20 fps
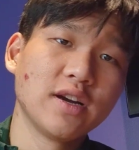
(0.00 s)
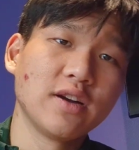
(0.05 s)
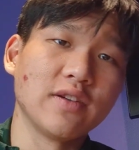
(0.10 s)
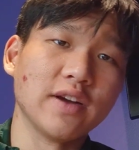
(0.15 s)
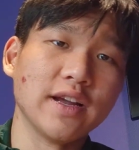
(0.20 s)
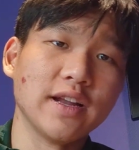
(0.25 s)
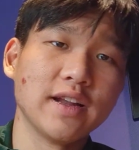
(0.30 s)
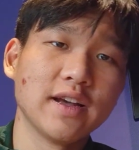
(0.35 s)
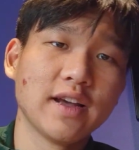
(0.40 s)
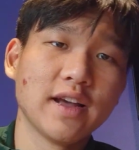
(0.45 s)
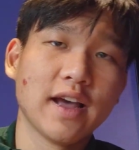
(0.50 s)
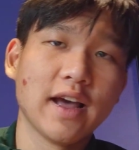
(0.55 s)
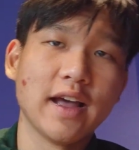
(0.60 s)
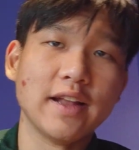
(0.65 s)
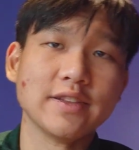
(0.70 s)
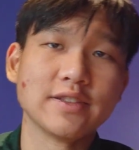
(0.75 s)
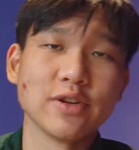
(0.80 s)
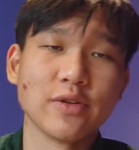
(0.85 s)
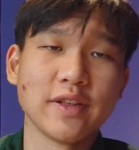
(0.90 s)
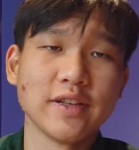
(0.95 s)
Right.
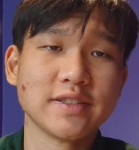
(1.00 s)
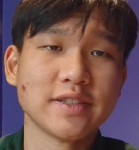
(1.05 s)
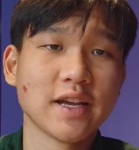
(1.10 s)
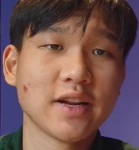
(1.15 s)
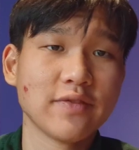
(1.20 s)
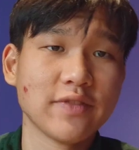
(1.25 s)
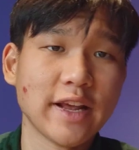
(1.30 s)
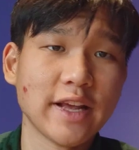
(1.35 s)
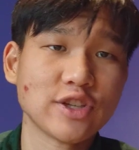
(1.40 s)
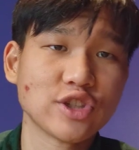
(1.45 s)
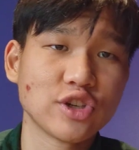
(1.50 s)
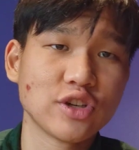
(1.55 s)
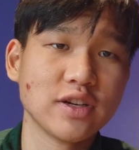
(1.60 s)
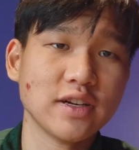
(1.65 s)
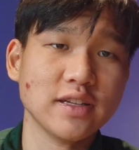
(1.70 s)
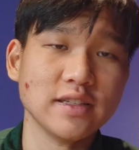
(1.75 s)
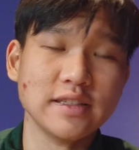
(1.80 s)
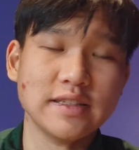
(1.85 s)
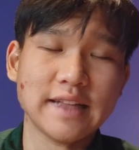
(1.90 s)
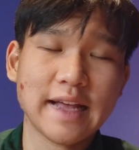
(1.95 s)
And so the state of nature
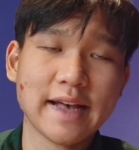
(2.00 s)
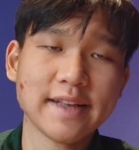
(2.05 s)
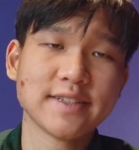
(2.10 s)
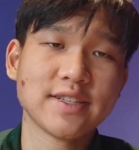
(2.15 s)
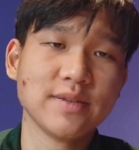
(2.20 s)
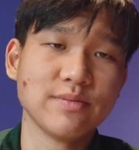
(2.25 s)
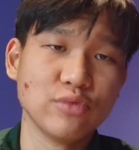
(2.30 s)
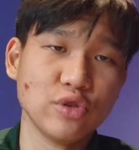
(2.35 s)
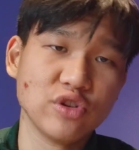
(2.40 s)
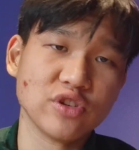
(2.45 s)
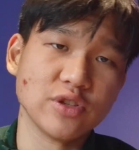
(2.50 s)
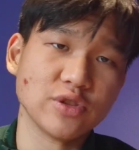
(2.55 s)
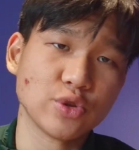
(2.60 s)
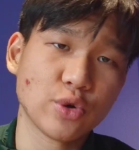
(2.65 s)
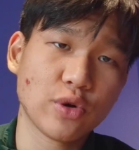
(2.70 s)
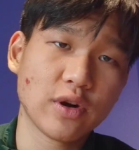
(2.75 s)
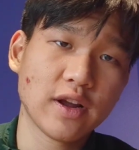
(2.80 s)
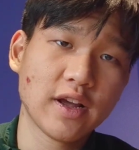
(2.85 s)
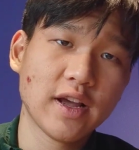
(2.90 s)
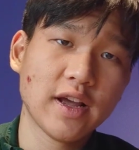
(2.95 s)
is nasty, brutish, and
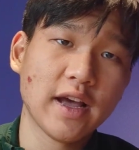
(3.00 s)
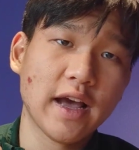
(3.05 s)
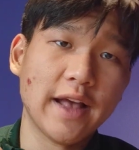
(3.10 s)
short.